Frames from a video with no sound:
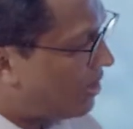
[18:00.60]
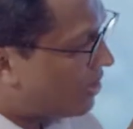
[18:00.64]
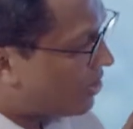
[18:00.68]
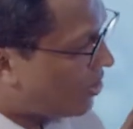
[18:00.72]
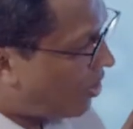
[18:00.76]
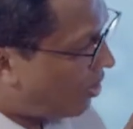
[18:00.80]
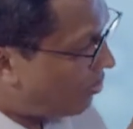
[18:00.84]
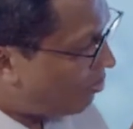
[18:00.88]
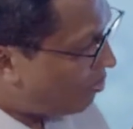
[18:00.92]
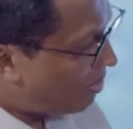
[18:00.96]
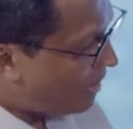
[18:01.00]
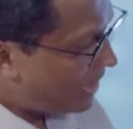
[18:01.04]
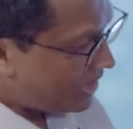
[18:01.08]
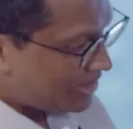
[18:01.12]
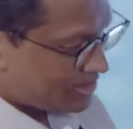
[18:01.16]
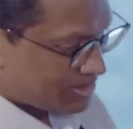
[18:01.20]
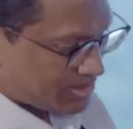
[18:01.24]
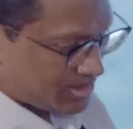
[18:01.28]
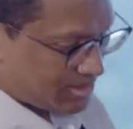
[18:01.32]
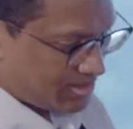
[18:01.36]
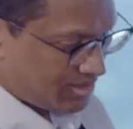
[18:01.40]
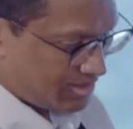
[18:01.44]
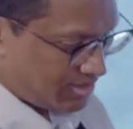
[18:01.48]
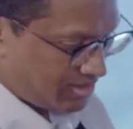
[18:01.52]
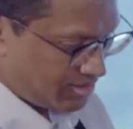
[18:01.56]

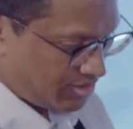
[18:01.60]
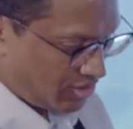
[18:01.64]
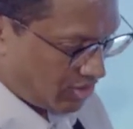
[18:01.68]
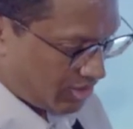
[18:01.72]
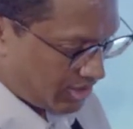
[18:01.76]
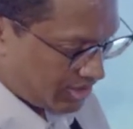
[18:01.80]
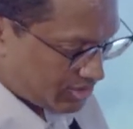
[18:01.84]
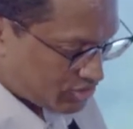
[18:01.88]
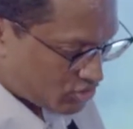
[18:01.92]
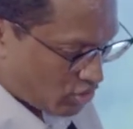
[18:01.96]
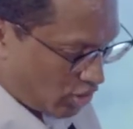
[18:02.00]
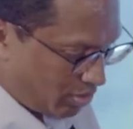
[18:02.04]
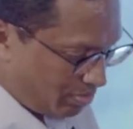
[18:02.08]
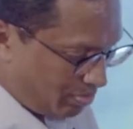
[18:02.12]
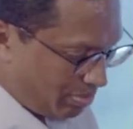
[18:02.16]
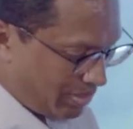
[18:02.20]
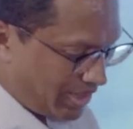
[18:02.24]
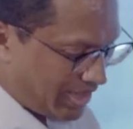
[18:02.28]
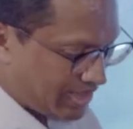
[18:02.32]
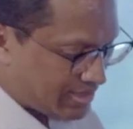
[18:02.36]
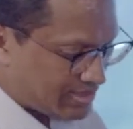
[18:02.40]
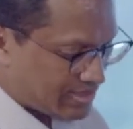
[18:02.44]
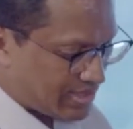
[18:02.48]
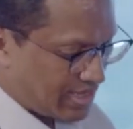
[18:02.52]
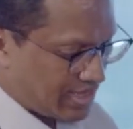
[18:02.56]
Complex, not as
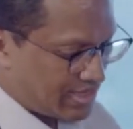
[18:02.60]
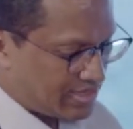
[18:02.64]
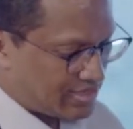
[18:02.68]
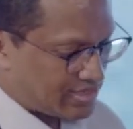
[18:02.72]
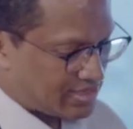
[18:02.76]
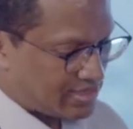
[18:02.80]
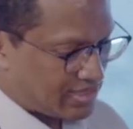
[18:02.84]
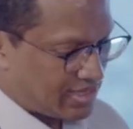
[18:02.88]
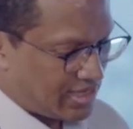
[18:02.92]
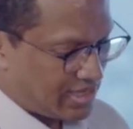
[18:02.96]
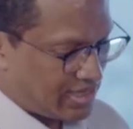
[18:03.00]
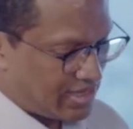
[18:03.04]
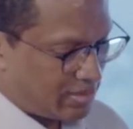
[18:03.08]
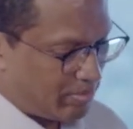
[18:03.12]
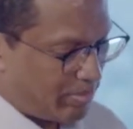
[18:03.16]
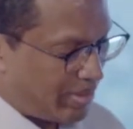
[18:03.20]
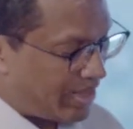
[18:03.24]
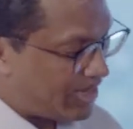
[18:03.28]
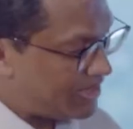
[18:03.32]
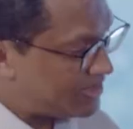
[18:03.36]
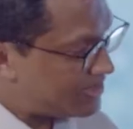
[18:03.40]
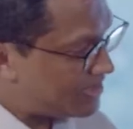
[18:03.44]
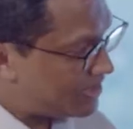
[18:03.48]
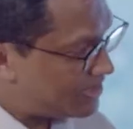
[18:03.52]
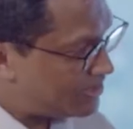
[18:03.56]
complex as the
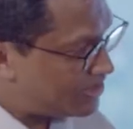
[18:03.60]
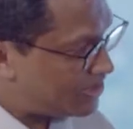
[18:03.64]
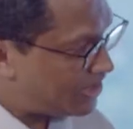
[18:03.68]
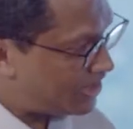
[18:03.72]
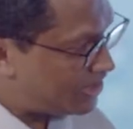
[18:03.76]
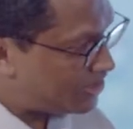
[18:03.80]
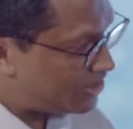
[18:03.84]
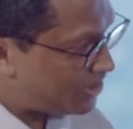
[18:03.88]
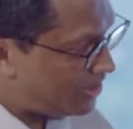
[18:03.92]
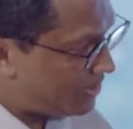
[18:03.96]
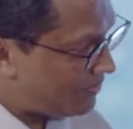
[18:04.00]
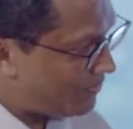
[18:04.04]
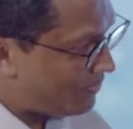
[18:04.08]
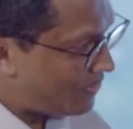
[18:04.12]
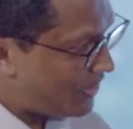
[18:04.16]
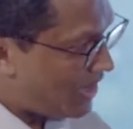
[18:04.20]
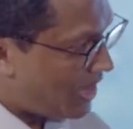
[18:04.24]
berry sensation,